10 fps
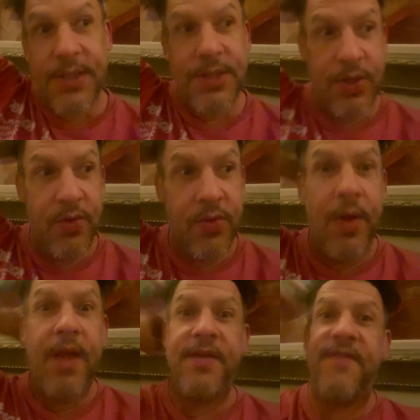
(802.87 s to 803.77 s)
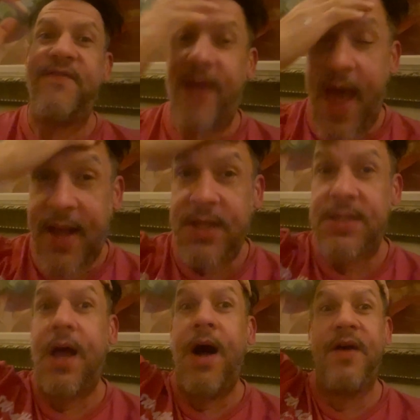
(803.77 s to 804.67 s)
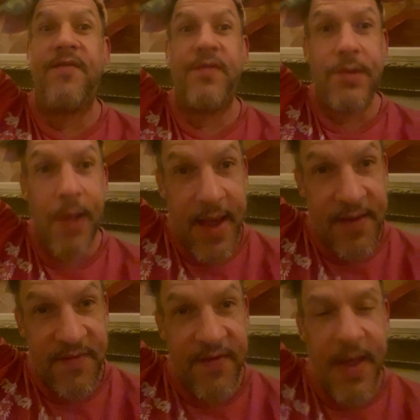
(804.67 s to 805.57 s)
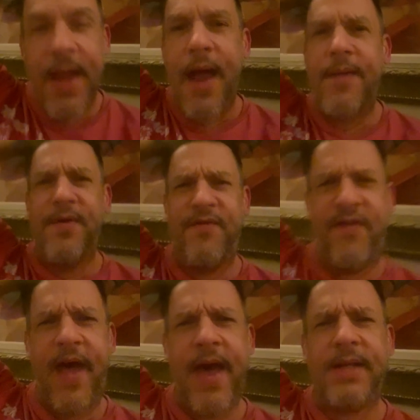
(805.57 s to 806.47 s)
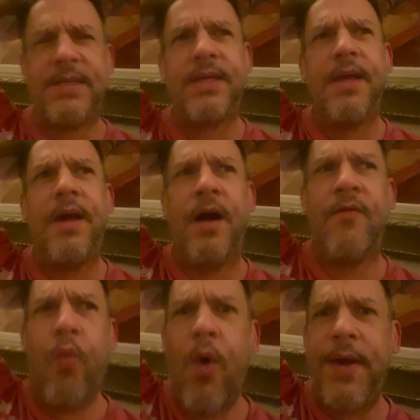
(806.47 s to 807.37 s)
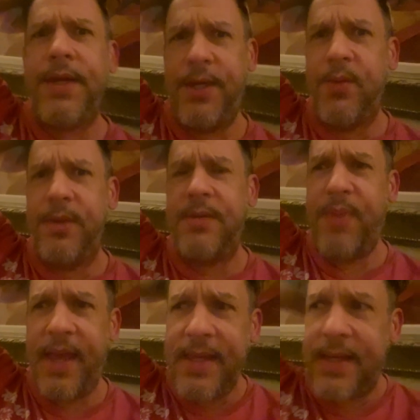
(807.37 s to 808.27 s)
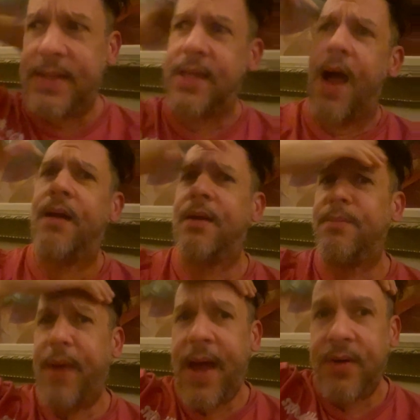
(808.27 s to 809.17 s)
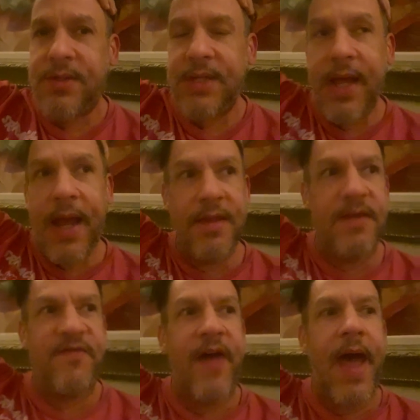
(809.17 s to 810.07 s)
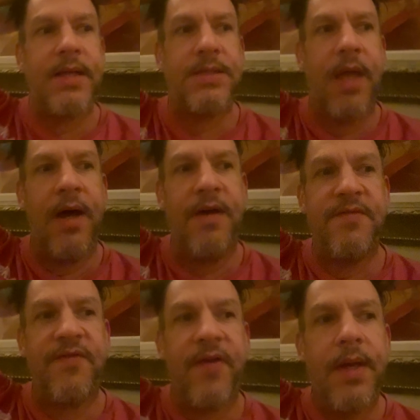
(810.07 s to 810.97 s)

to the facts of life and the facts of what human beings are about and the facts of